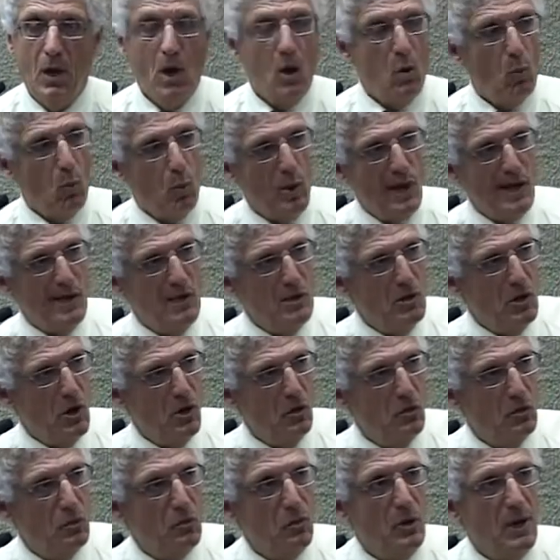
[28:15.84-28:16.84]
We
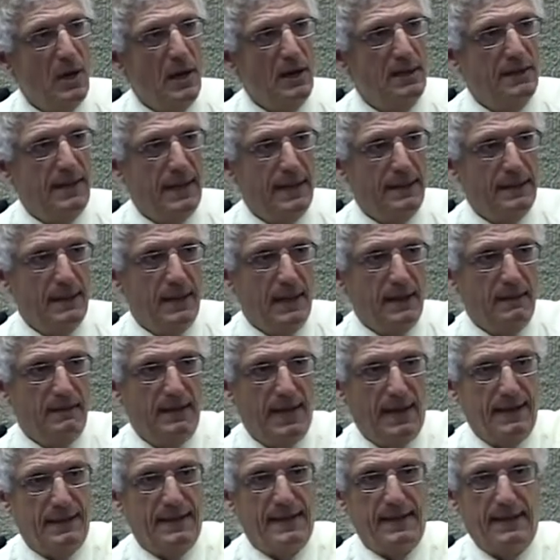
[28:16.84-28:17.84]
know that
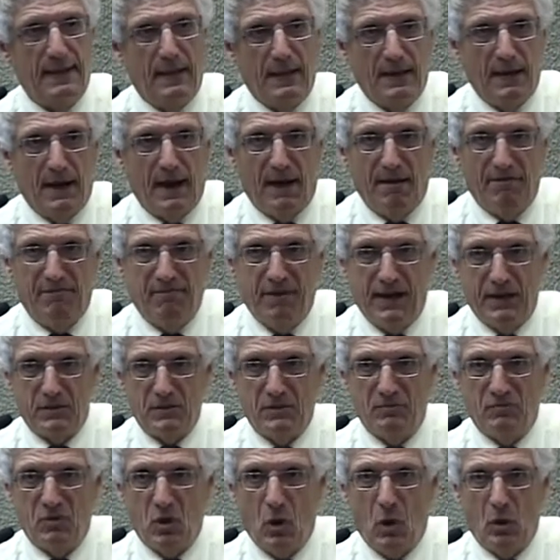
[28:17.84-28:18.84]
the
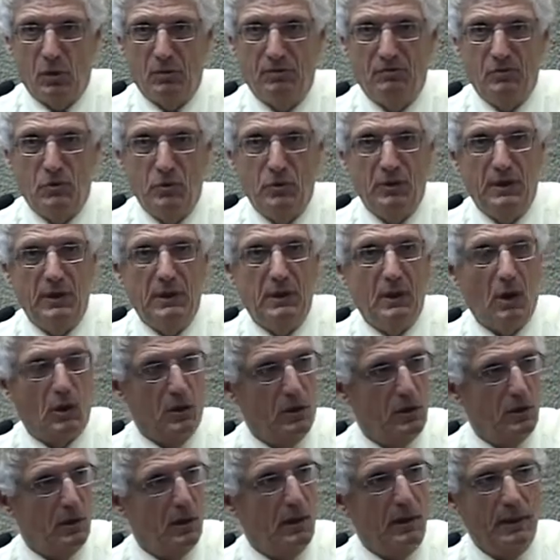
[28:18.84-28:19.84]
effects of Call of Duty are
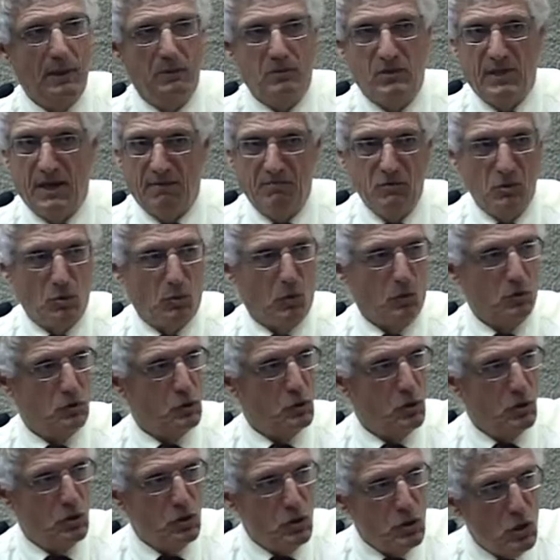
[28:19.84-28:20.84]
going to... 7-year-olds
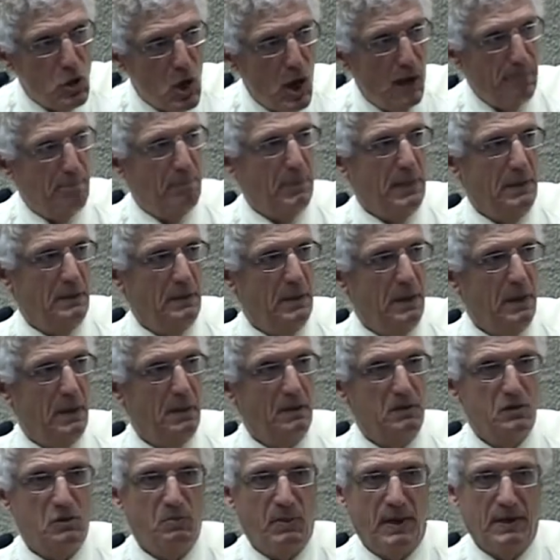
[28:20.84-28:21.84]
should not be
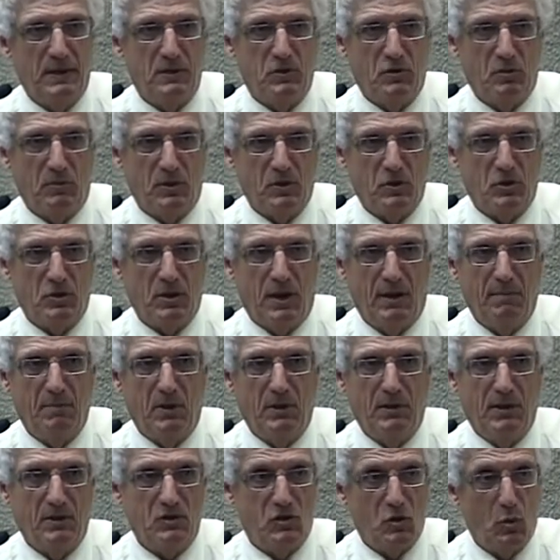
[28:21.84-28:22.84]
spending so much time
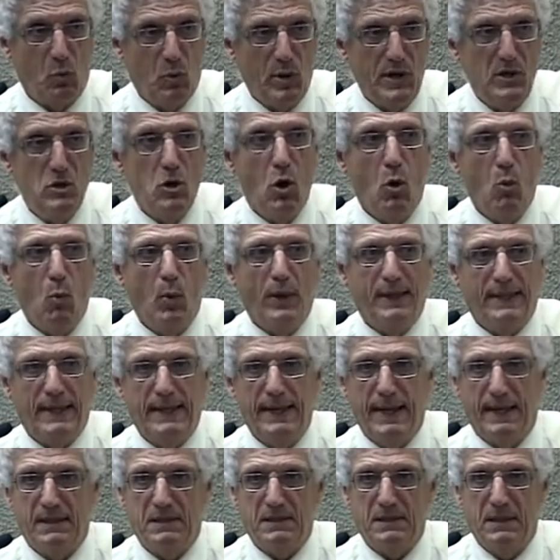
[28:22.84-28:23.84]
on this, so we know what the
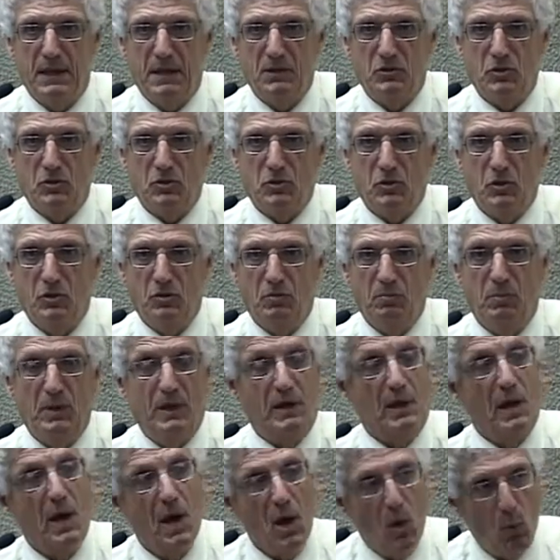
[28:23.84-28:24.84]
next stage is going to
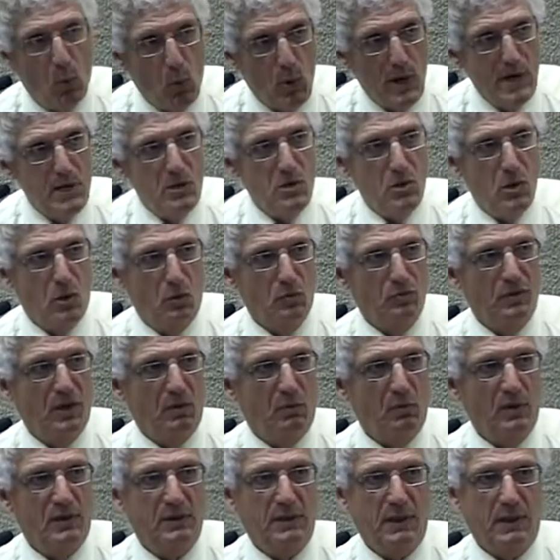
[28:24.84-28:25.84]
be. We know
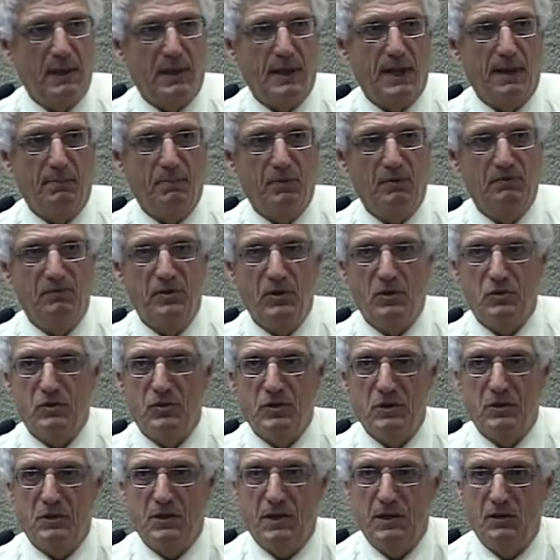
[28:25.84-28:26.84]
that within a couple of
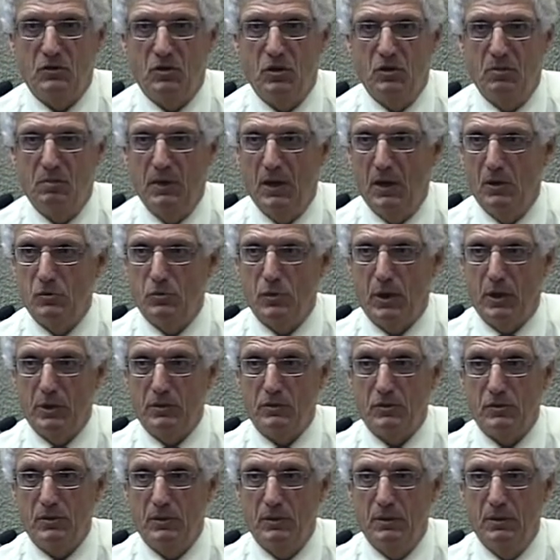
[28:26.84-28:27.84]
years, this kid's going to be on
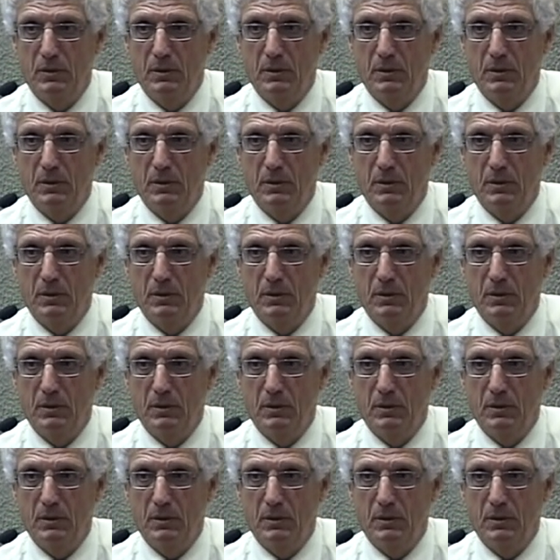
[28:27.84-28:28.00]
drugs.